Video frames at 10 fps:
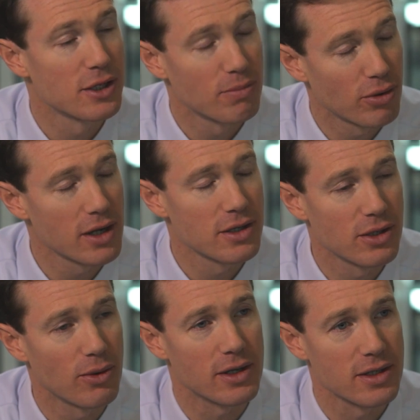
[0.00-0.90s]
surprise
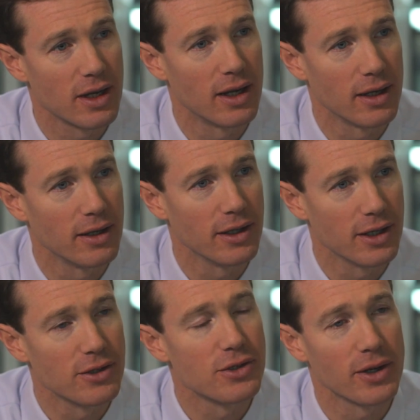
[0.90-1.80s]
to us in the
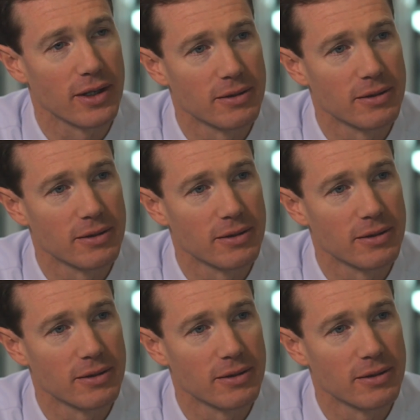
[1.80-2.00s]
industry.